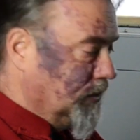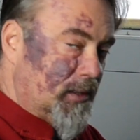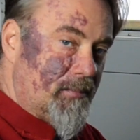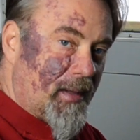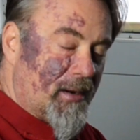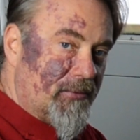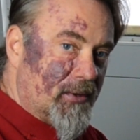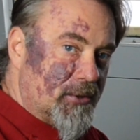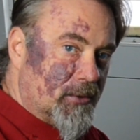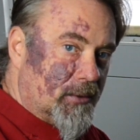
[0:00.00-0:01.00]
really
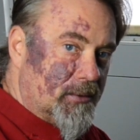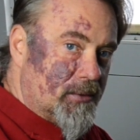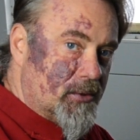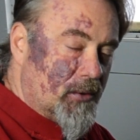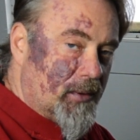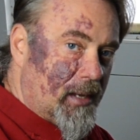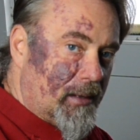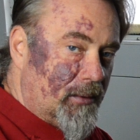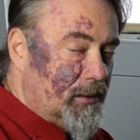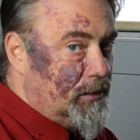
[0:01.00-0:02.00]
beneficial so
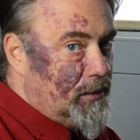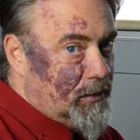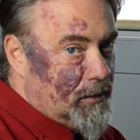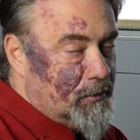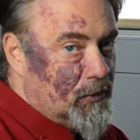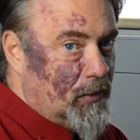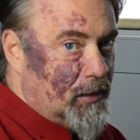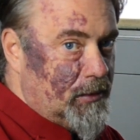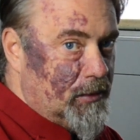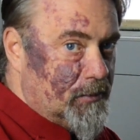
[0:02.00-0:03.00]
that, number
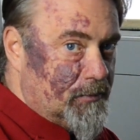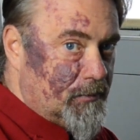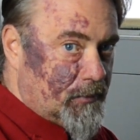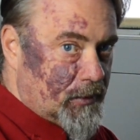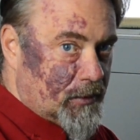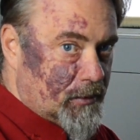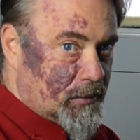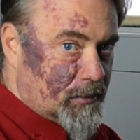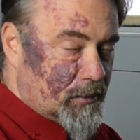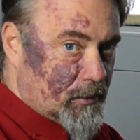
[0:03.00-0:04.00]
one, your
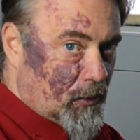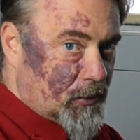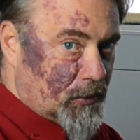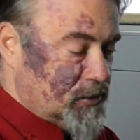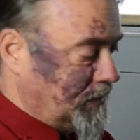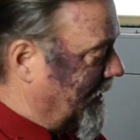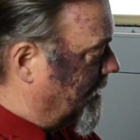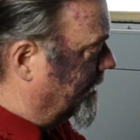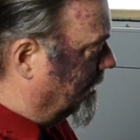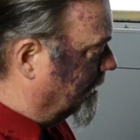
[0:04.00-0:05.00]
odorless paint
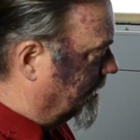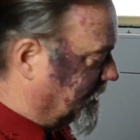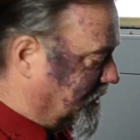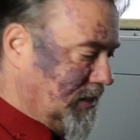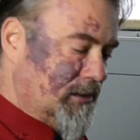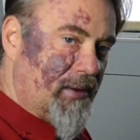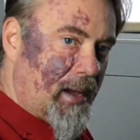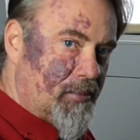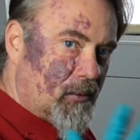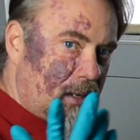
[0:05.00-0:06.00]
thinner doesn't
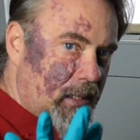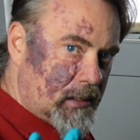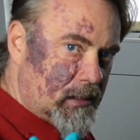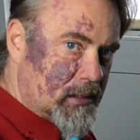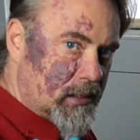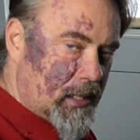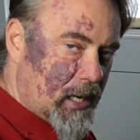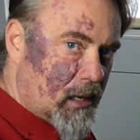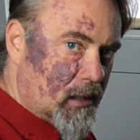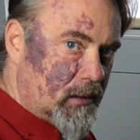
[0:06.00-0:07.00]
evaporate into the
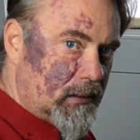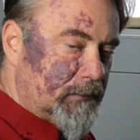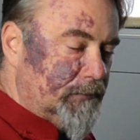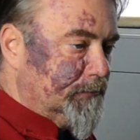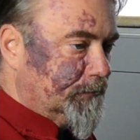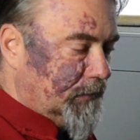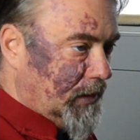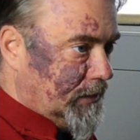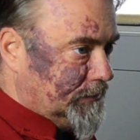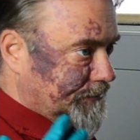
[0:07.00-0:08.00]
air
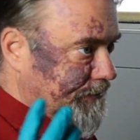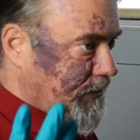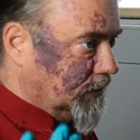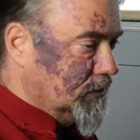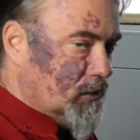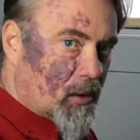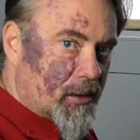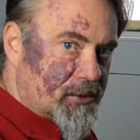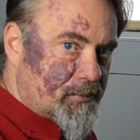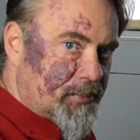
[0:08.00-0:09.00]
and, you know,
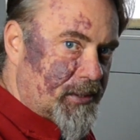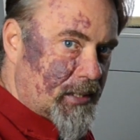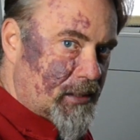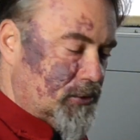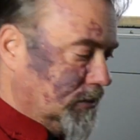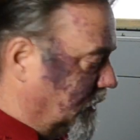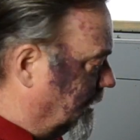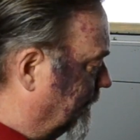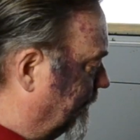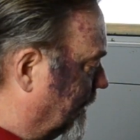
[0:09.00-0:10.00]
cause
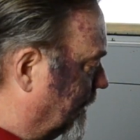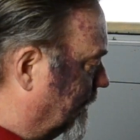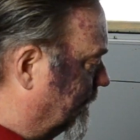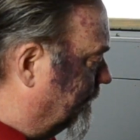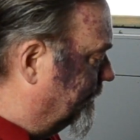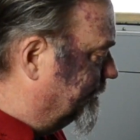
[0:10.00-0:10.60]
potentially, you know,